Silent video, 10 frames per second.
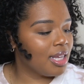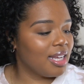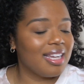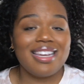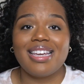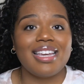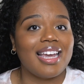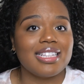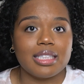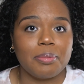He
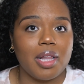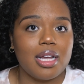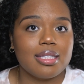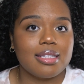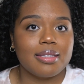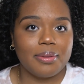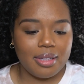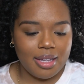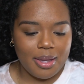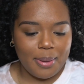hates lip gloss,
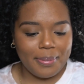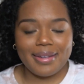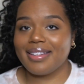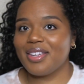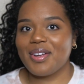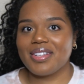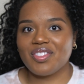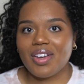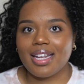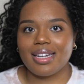but you know, it's
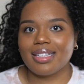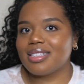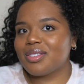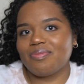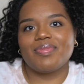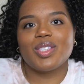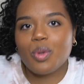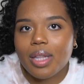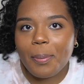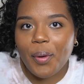fine. It's
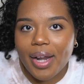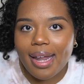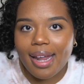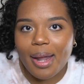really pretty.